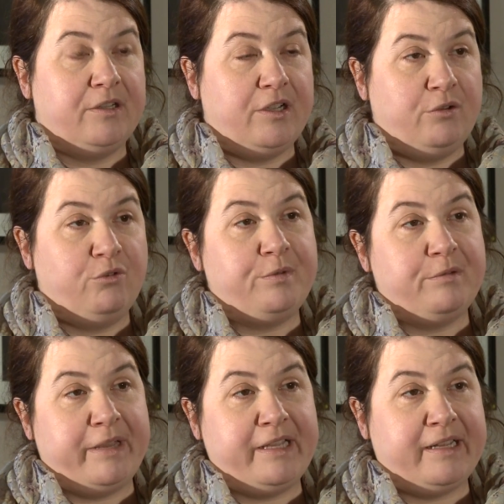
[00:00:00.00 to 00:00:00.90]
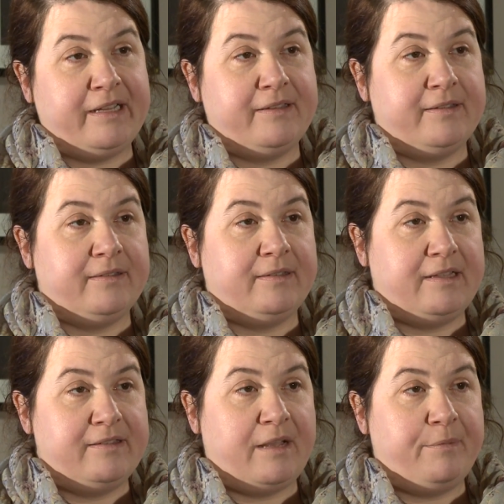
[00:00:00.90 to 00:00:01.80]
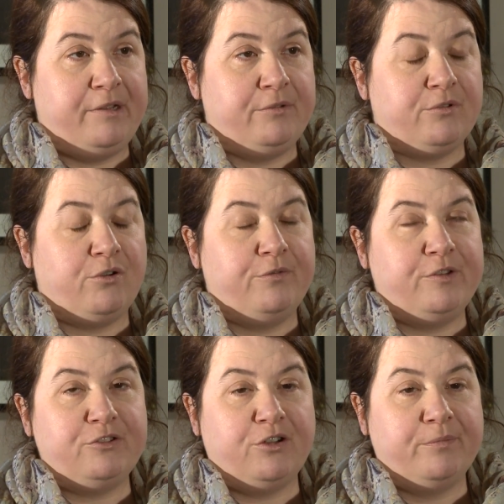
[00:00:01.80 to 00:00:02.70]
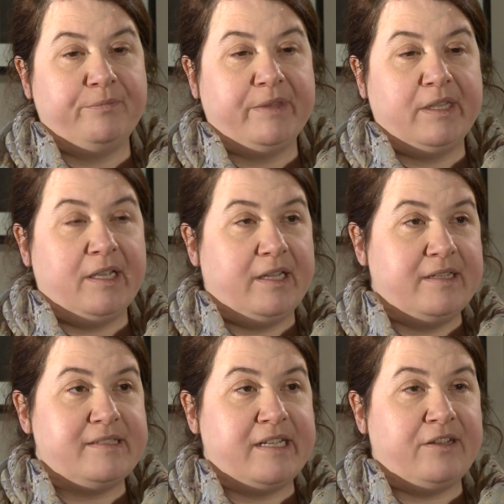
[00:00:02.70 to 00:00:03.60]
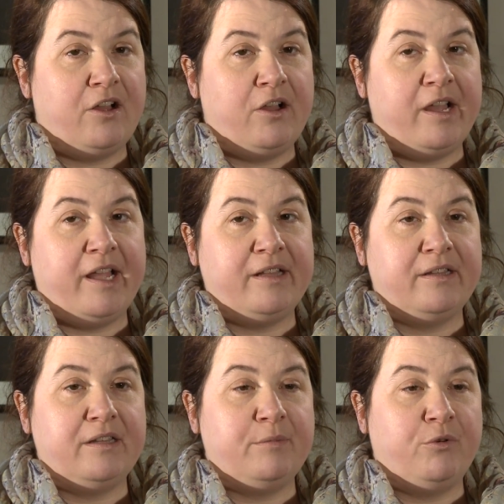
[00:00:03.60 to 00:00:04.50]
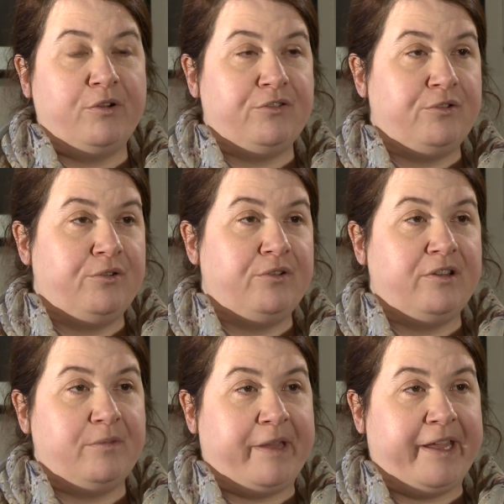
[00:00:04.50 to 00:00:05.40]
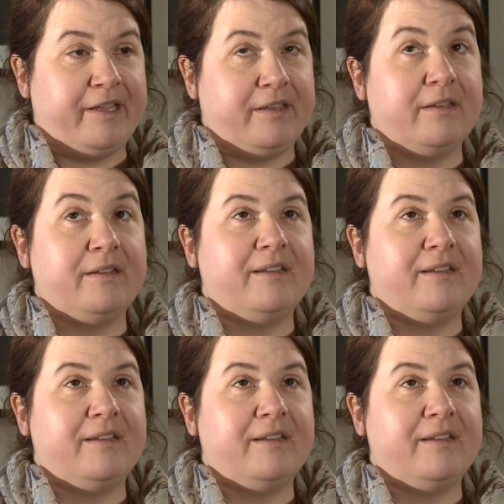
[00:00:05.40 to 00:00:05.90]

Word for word: our open mic nights in Saparitos coffee shop. And they said, uh-huh, and they brought us through to the back